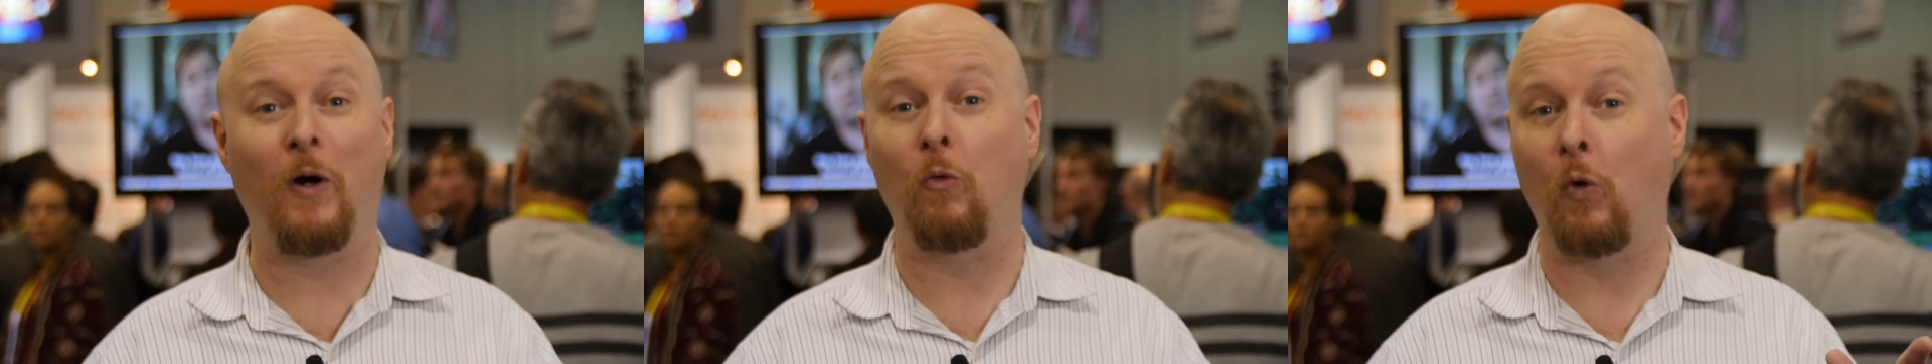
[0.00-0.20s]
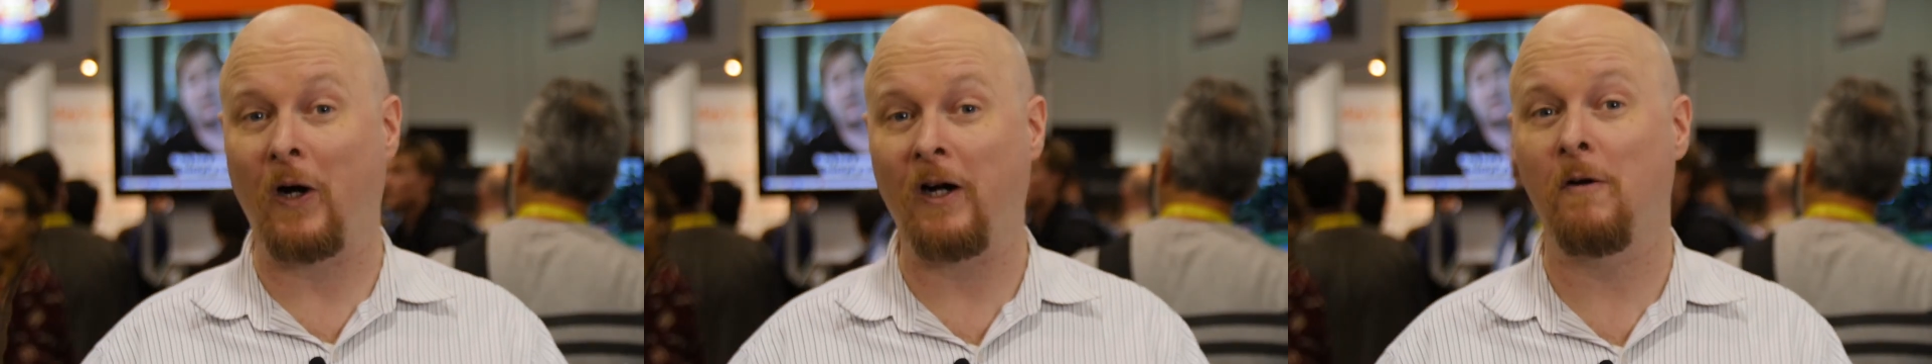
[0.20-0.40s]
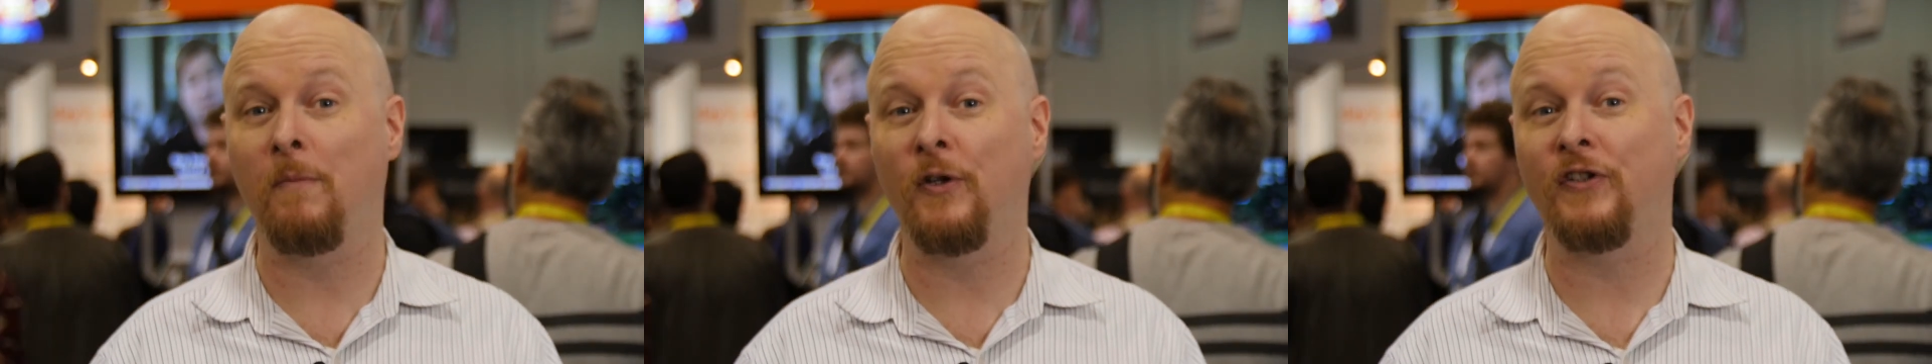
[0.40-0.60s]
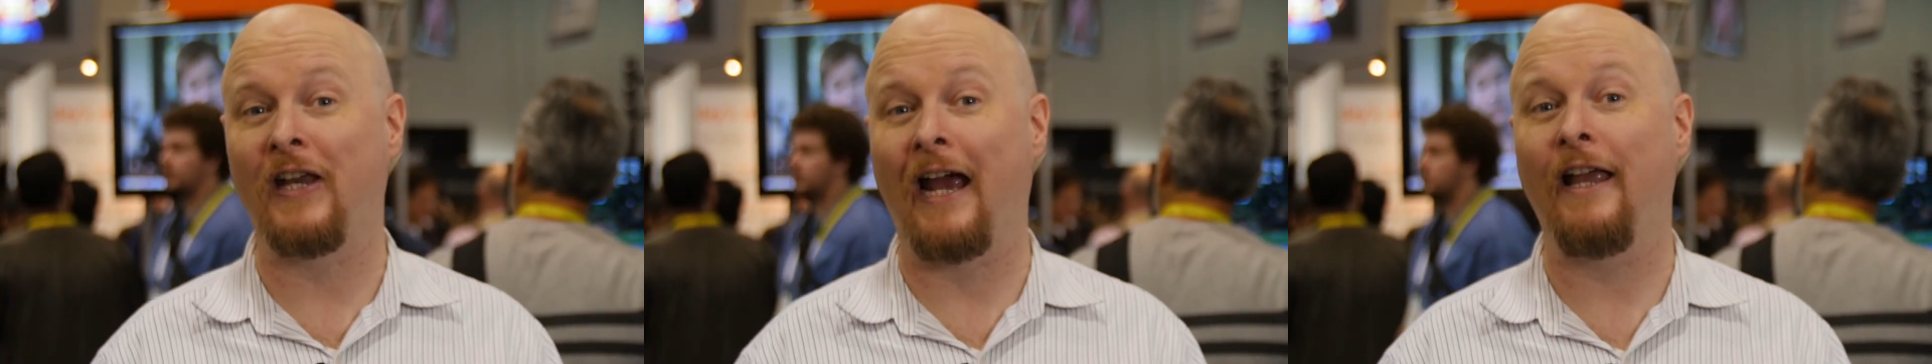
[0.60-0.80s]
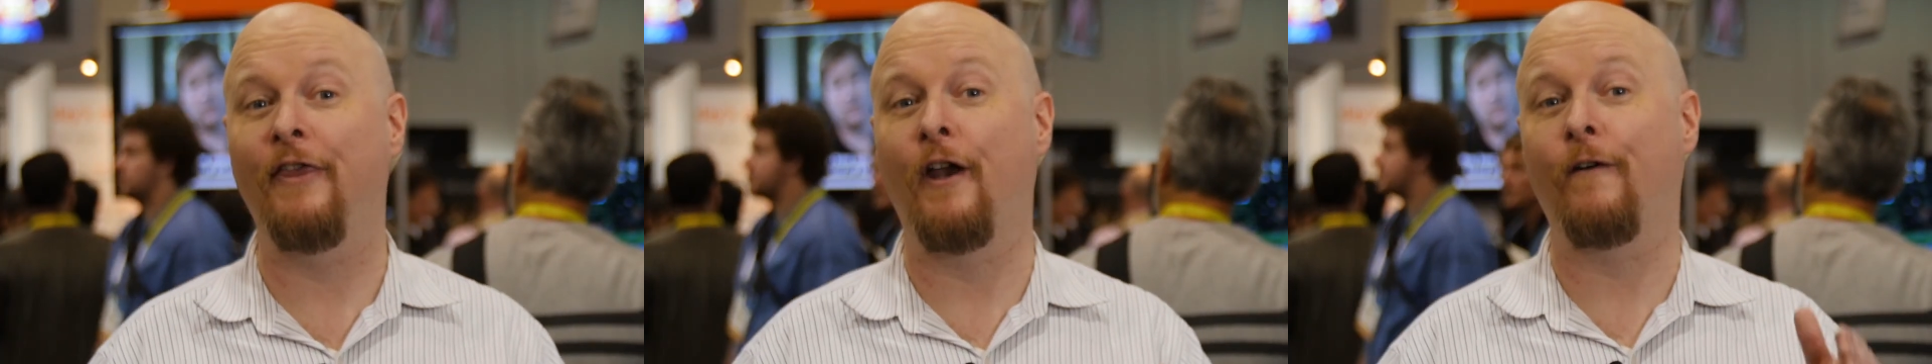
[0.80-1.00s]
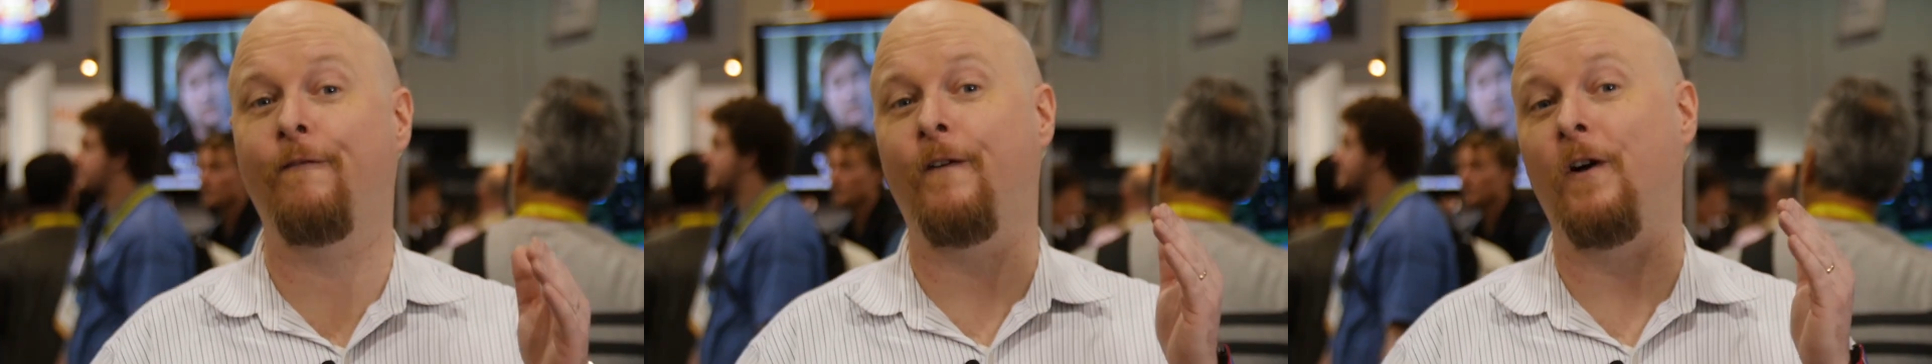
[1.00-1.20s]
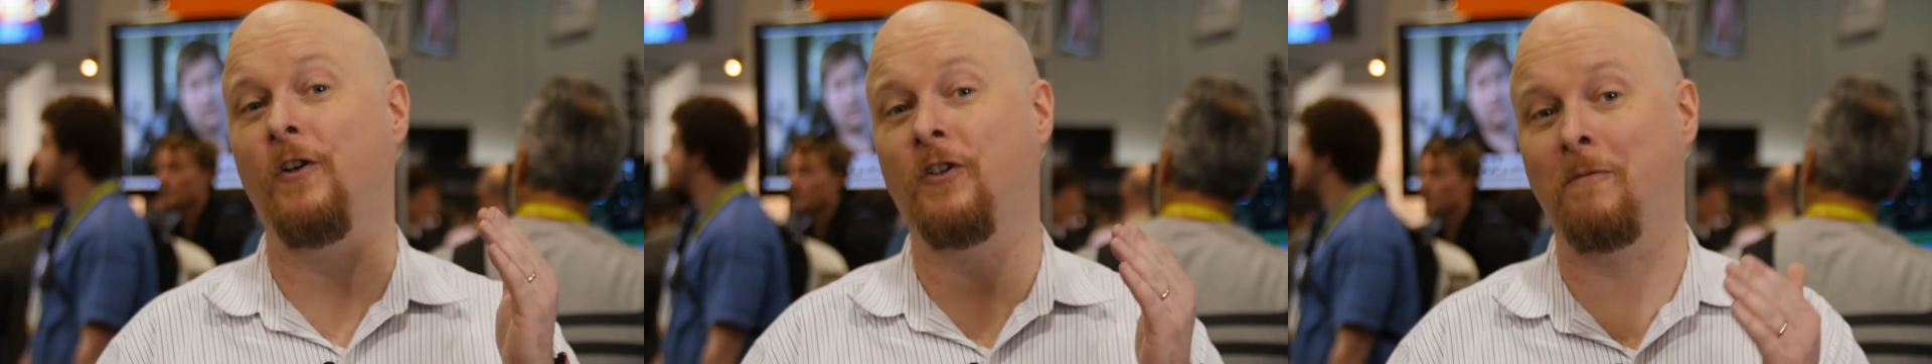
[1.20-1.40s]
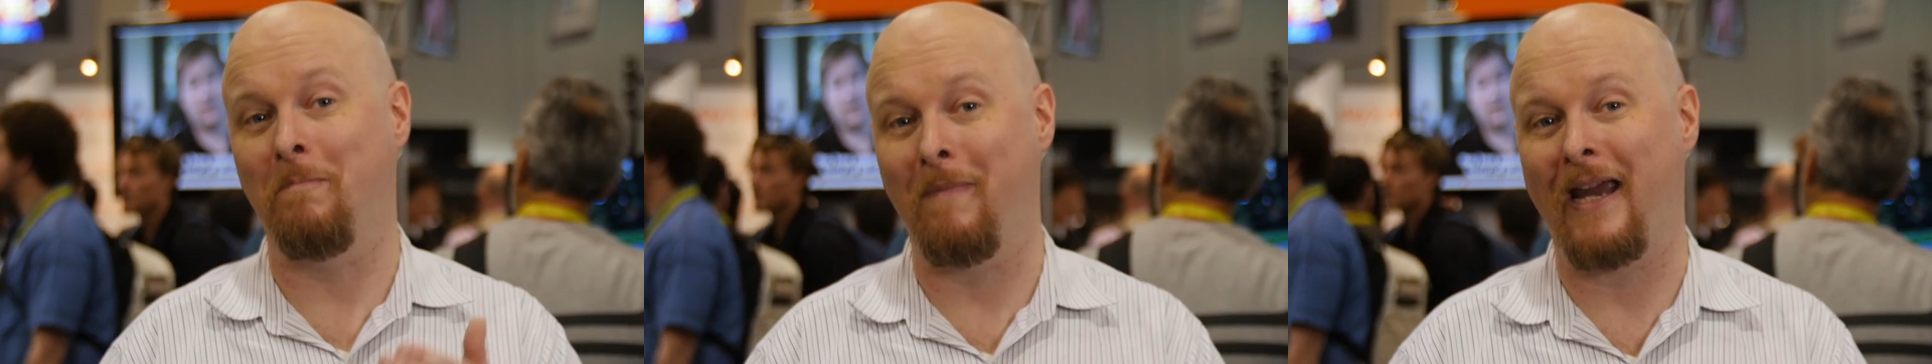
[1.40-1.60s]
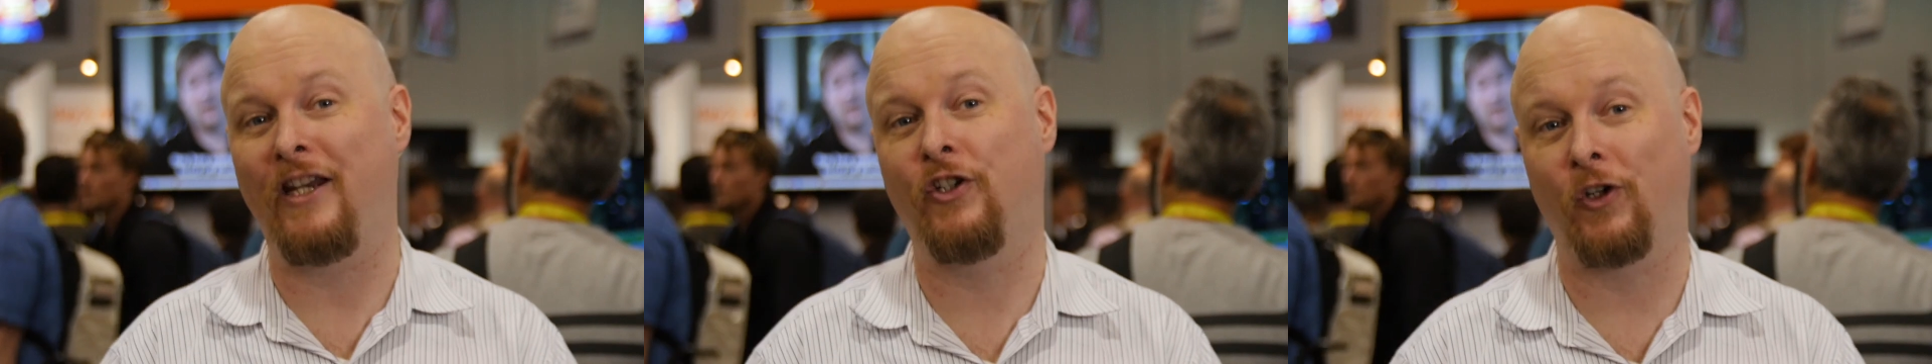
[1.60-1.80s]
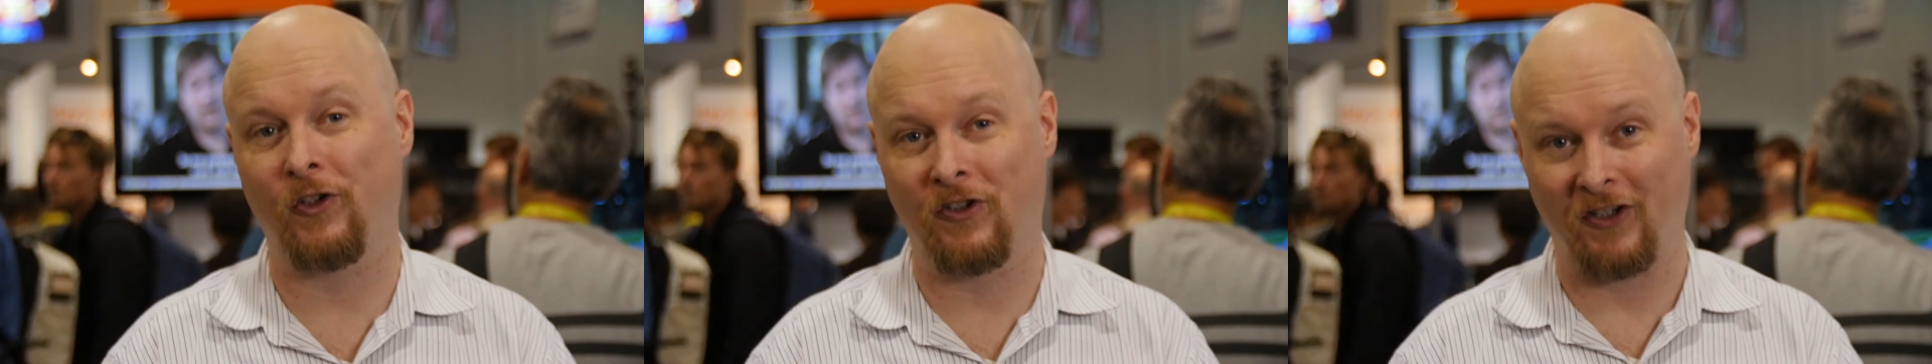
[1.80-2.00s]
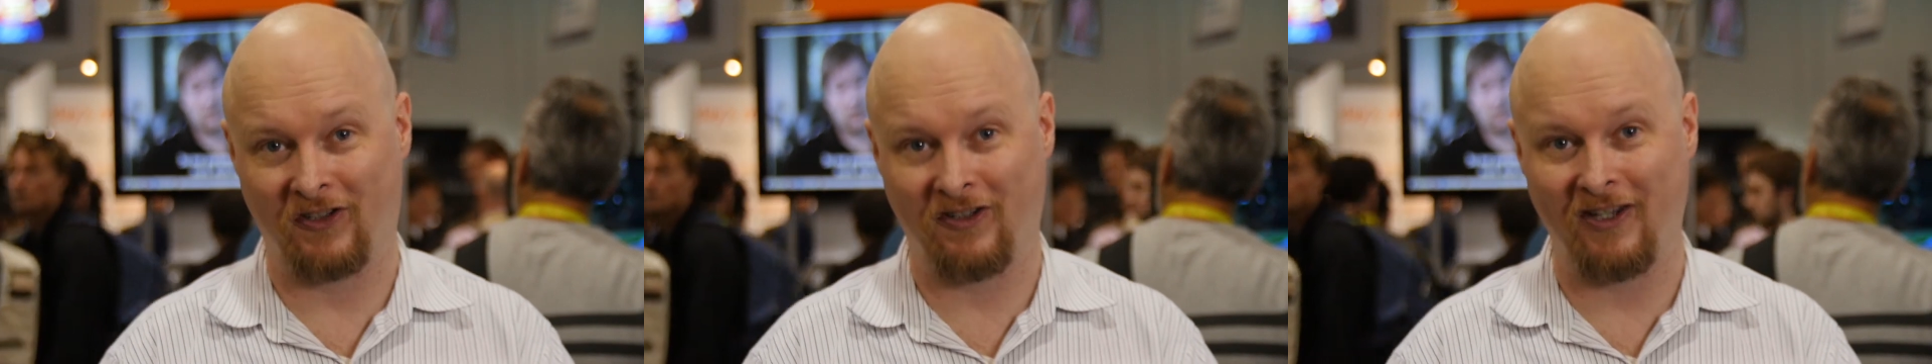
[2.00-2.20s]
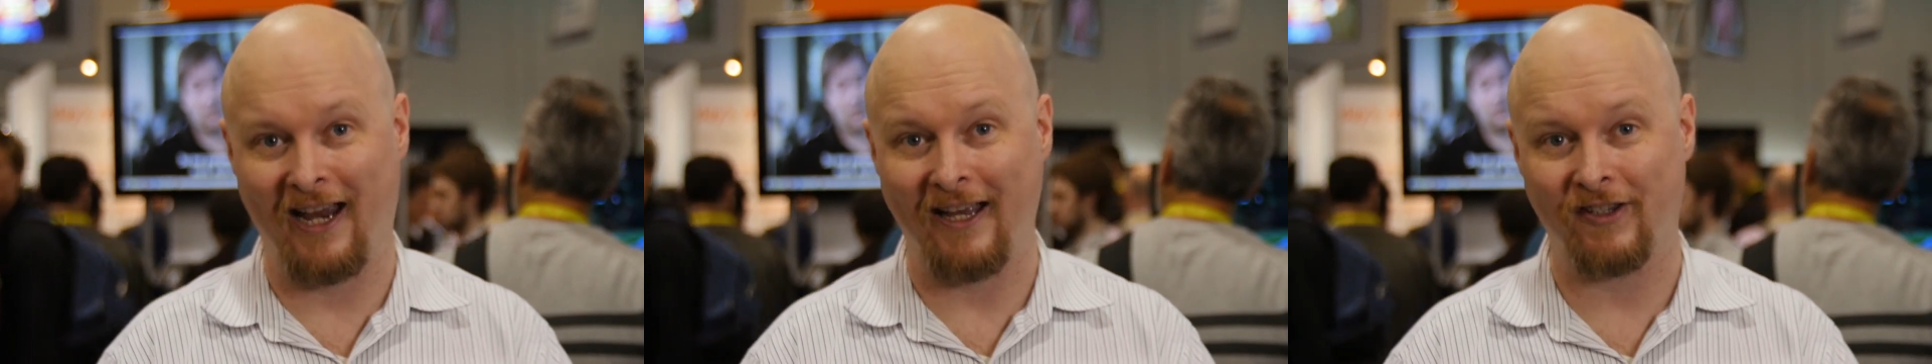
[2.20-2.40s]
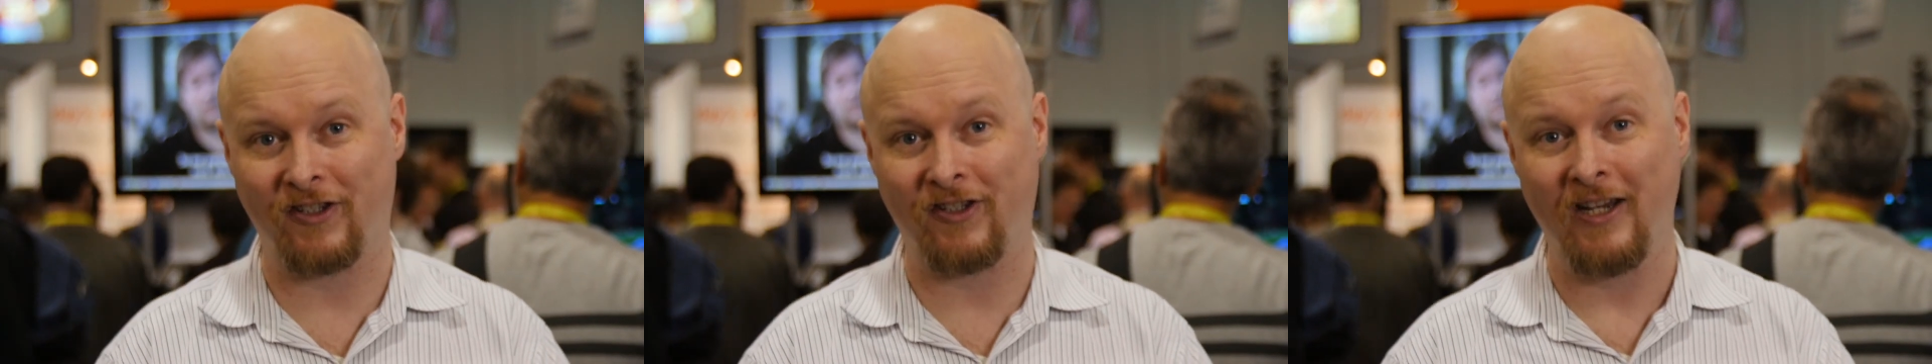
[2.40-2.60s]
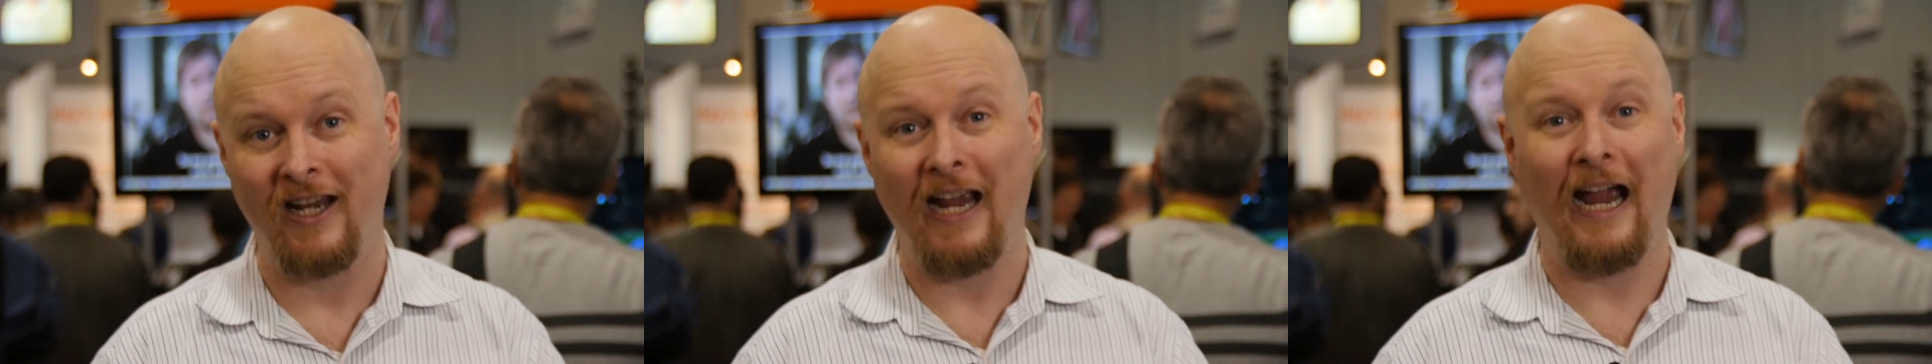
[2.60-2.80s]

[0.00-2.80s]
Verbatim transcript: wearables had their first major success,